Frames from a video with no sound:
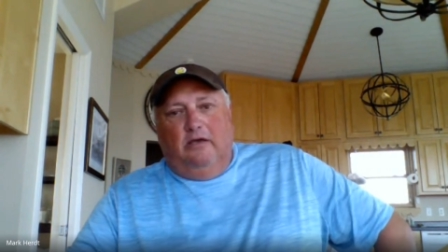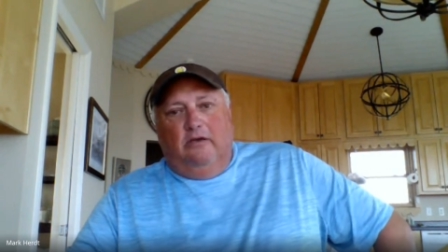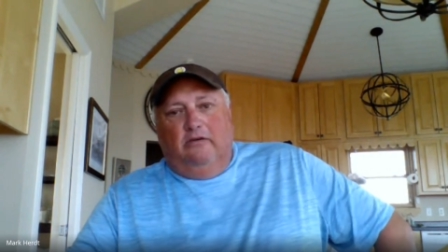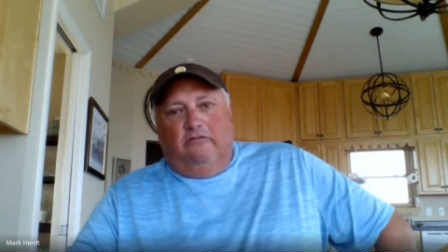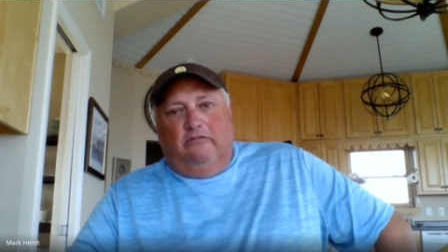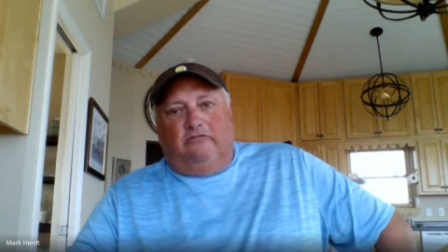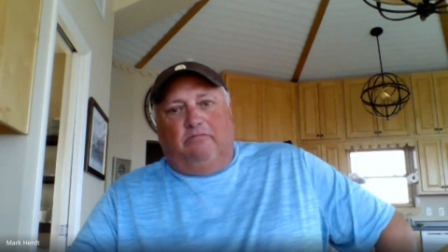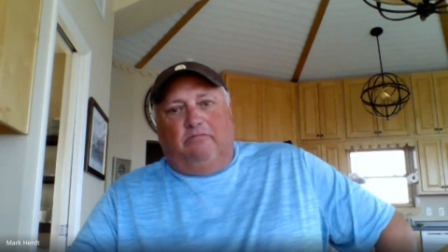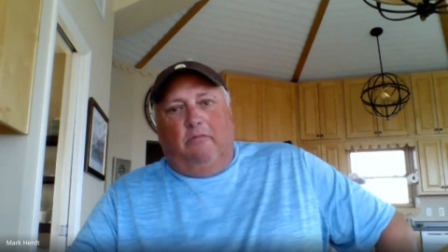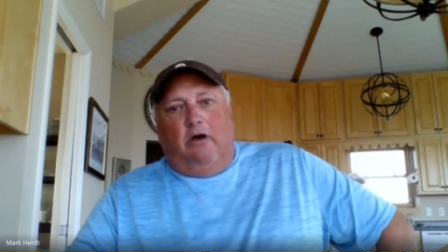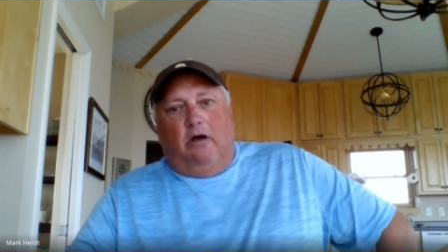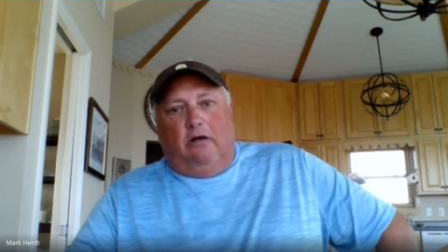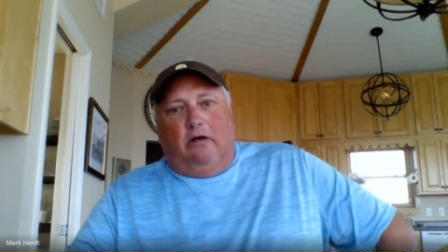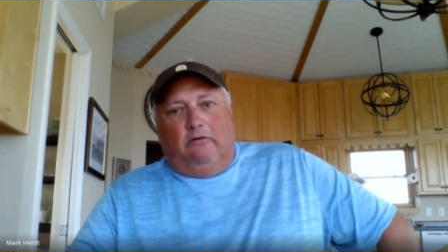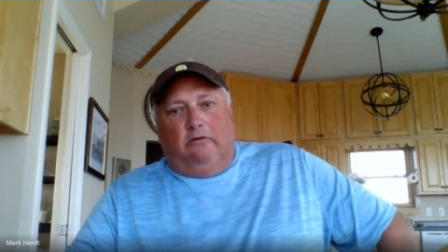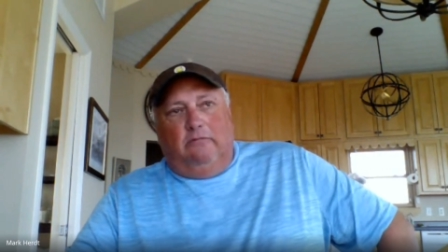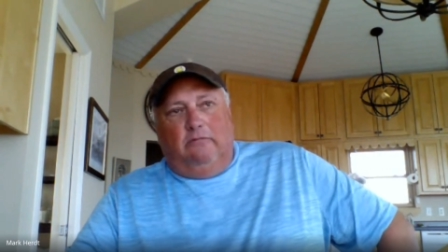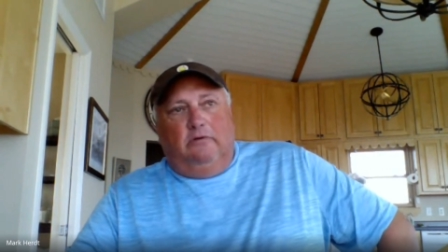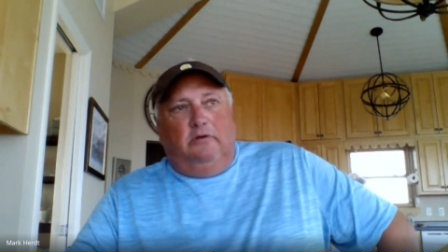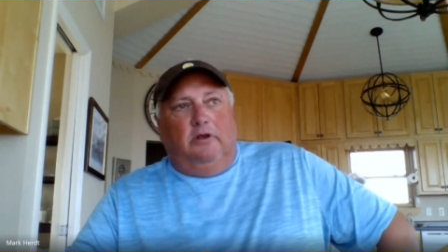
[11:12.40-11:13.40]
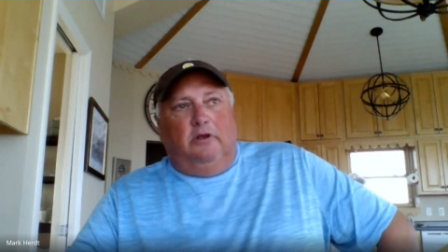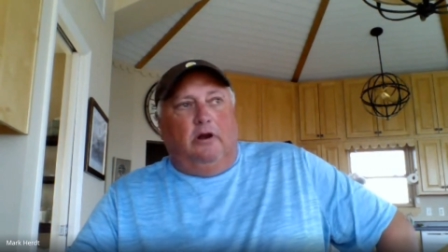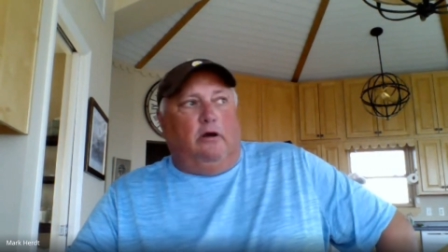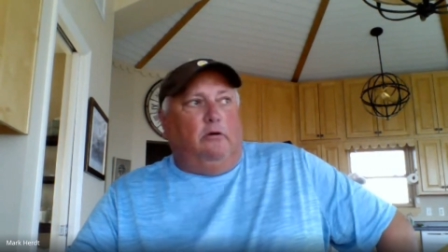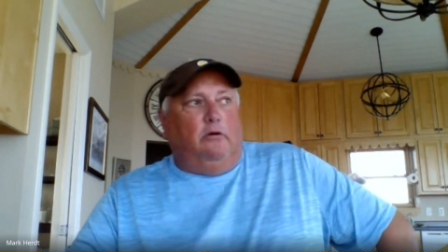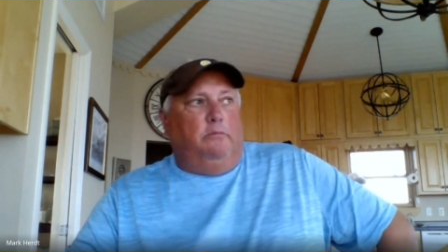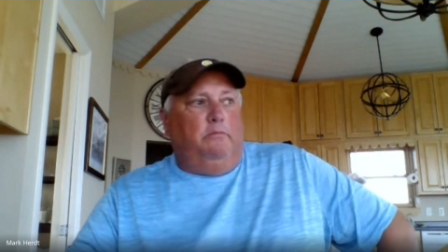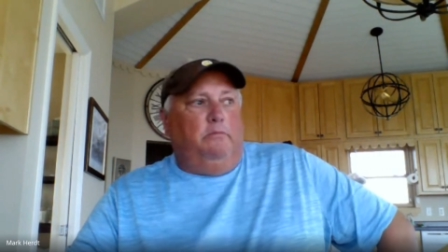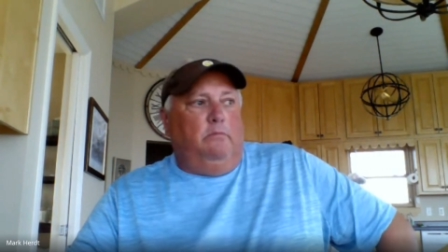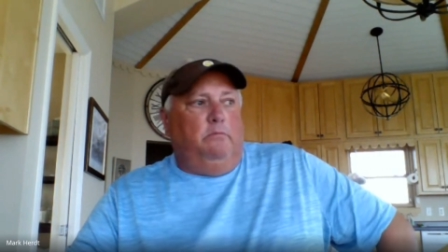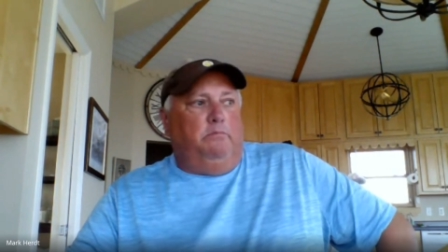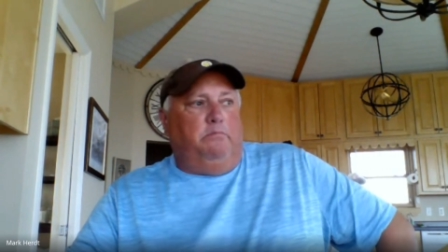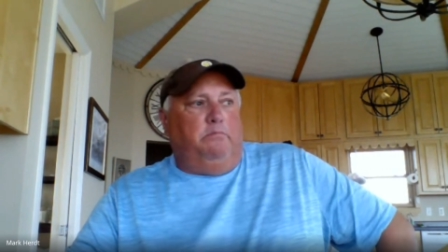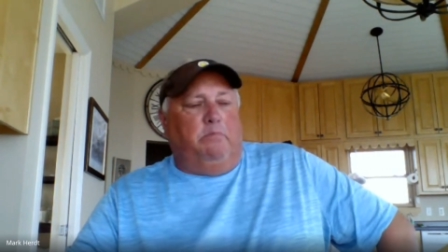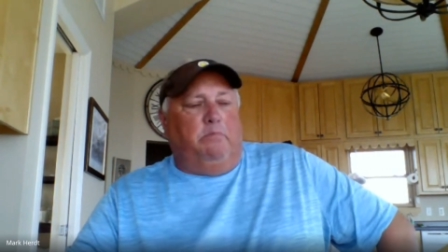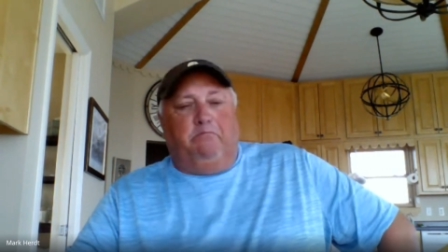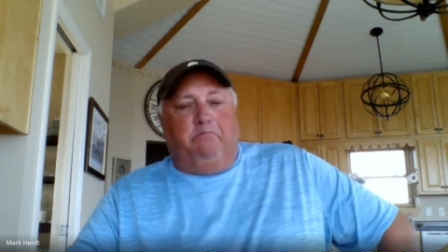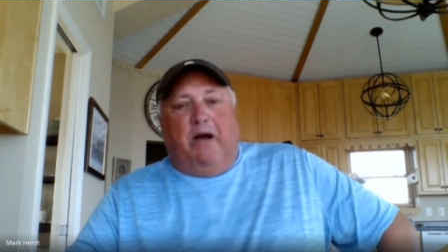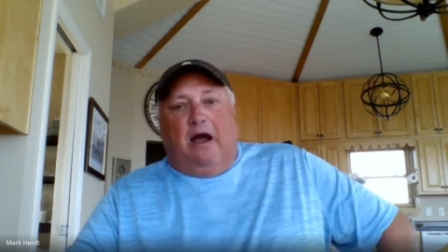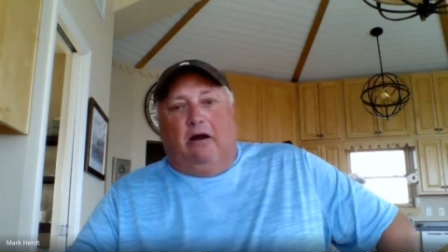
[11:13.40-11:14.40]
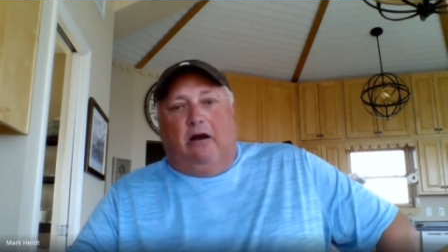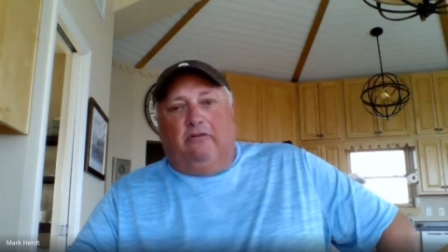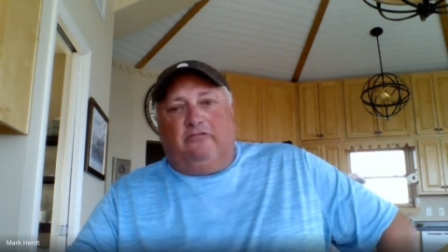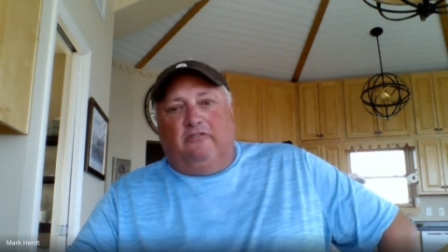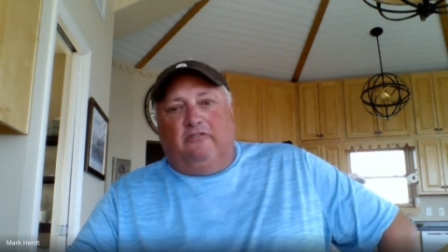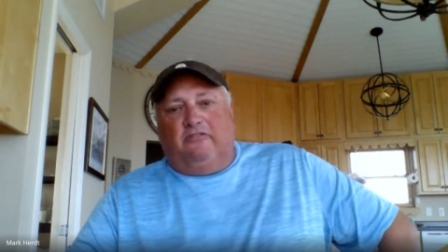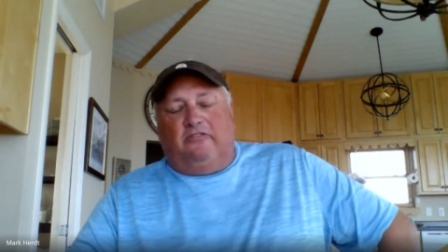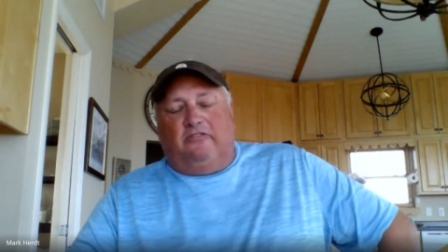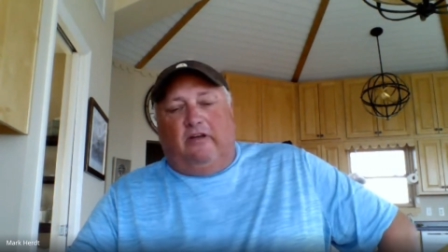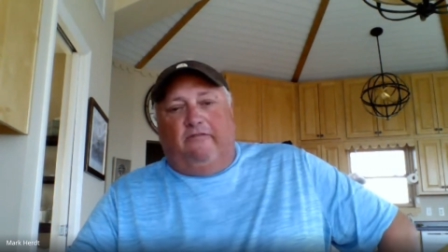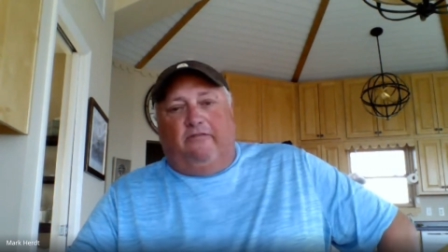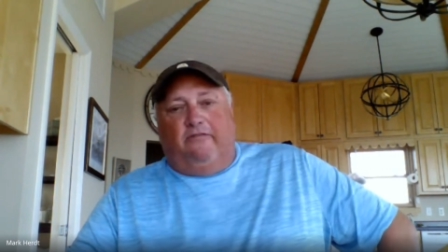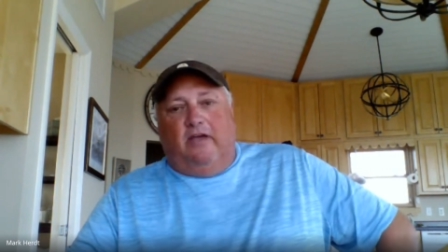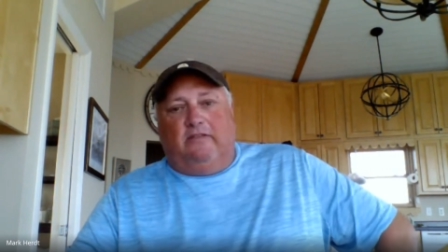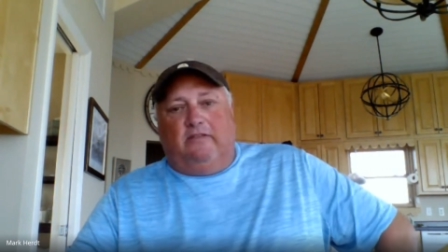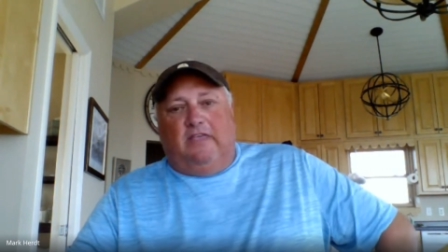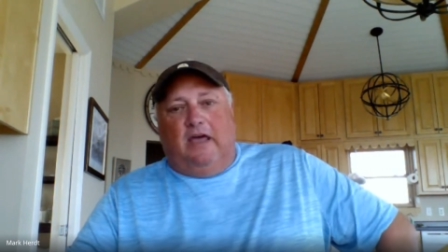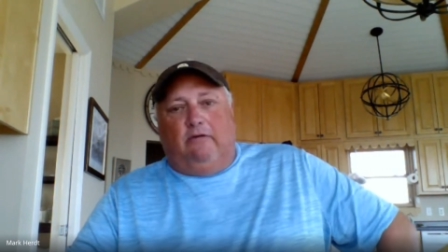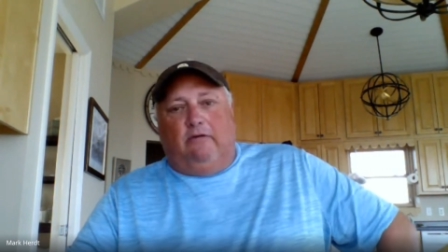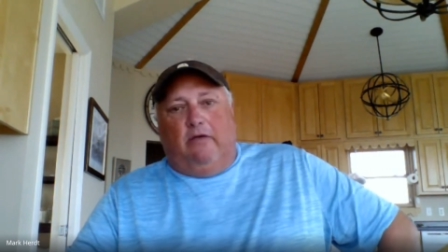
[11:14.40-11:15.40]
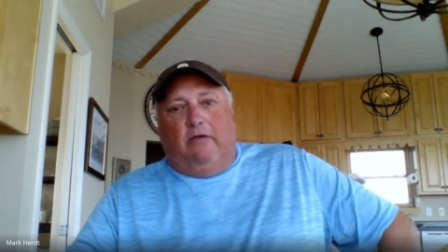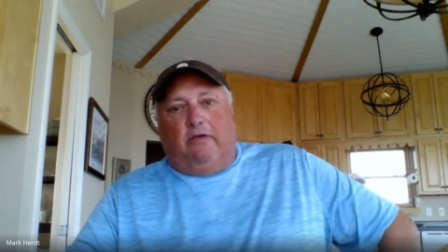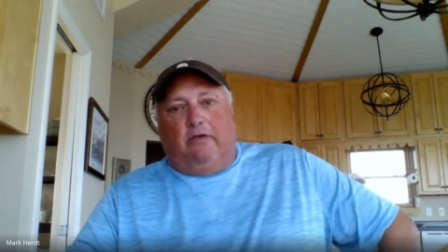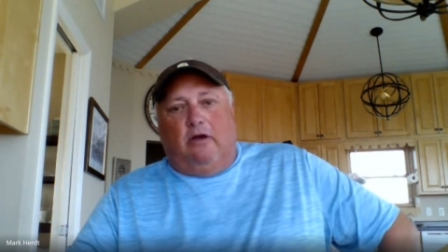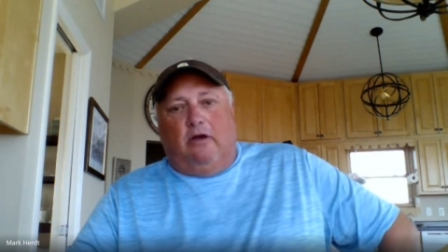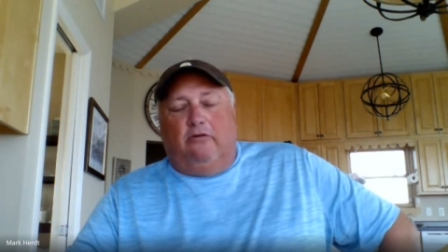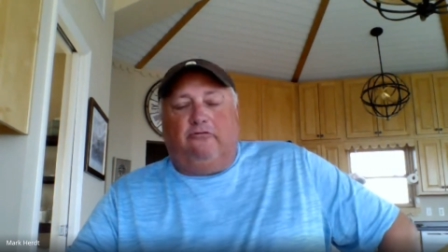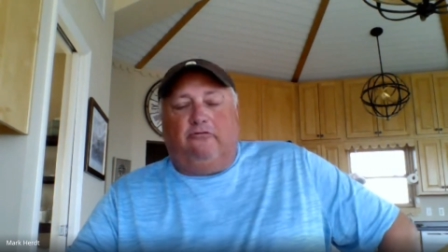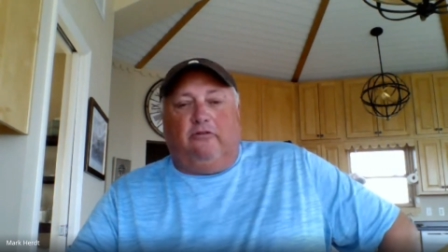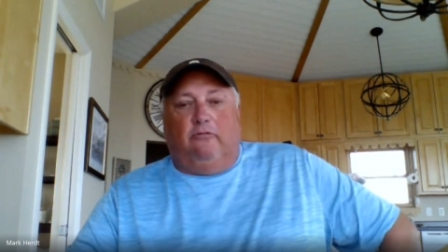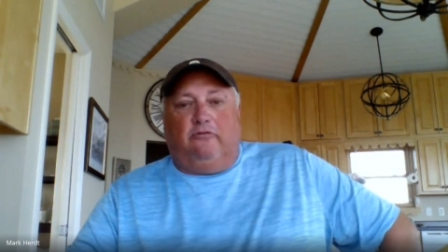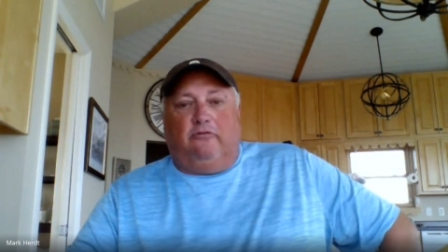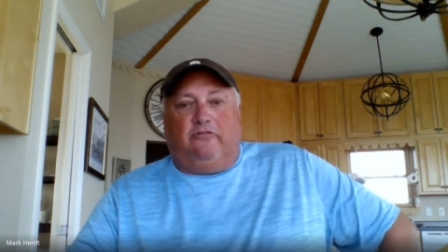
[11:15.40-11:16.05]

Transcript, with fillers: small, you know, bars and stuff like that around the country,